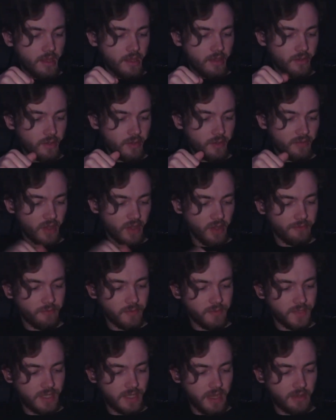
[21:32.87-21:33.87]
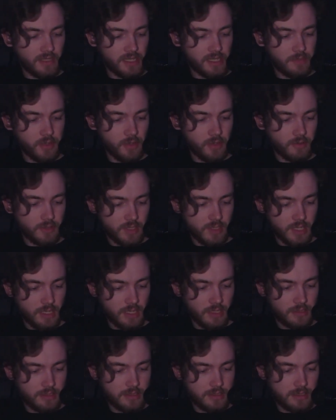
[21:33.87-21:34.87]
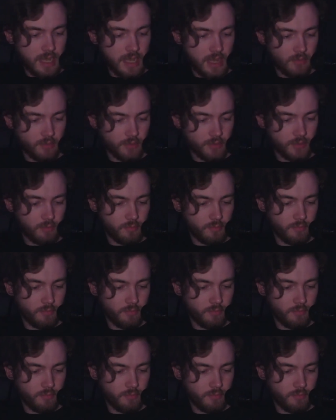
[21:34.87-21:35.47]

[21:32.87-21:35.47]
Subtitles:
You've heard from the sound demos. It sounds